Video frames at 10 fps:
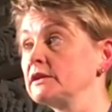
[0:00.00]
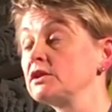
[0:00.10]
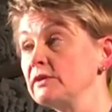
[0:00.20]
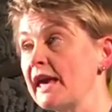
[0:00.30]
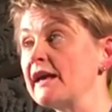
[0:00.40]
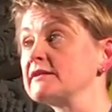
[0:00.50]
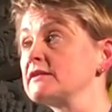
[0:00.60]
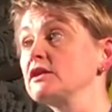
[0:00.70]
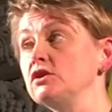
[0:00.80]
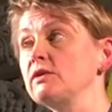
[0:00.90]
So,
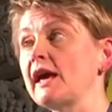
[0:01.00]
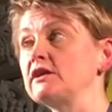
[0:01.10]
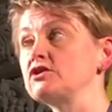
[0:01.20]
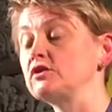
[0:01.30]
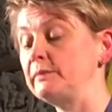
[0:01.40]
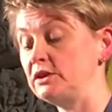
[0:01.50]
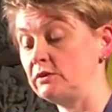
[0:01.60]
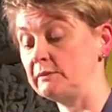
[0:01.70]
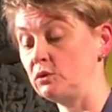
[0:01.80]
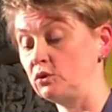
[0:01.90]
yes, the UK should be
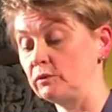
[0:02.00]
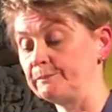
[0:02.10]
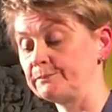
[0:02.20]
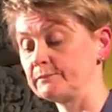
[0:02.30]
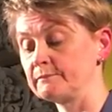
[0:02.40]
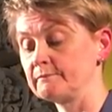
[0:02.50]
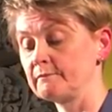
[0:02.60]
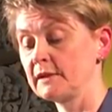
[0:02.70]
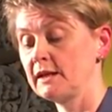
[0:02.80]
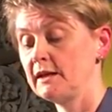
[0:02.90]
doing more.
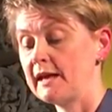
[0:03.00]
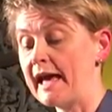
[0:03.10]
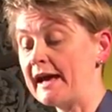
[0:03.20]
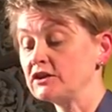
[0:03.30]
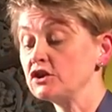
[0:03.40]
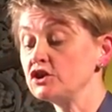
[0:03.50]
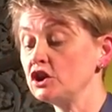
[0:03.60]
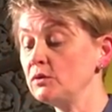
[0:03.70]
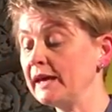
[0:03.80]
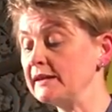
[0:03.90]
Action
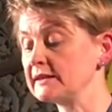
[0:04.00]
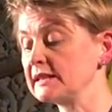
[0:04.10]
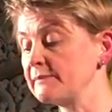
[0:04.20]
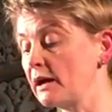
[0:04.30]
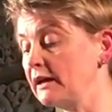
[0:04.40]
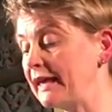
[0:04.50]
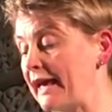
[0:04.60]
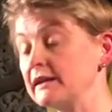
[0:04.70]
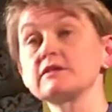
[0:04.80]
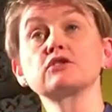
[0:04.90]
two against the smuggler
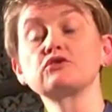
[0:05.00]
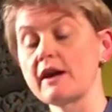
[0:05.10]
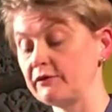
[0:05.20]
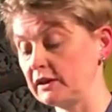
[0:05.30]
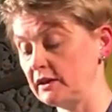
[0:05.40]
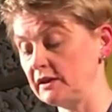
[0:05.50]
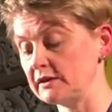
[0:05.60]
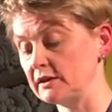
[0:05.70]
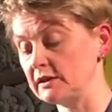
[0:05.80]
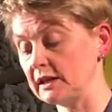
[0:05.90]
gangs, the
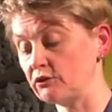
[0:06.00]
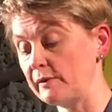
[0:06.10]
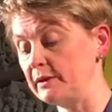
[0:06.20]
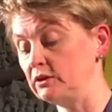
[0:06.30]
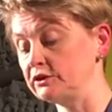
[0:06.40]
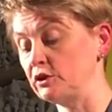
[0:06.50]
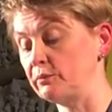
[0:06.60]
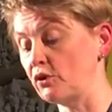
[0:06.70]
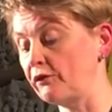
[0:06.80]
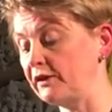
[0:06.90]
traffickers and criminals who
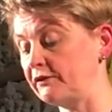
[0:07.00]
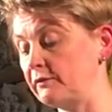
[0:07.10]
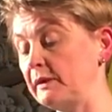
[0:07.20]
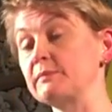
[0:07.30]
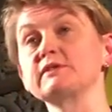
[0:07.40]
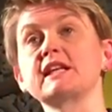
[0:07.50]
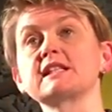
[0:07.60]
profit from people's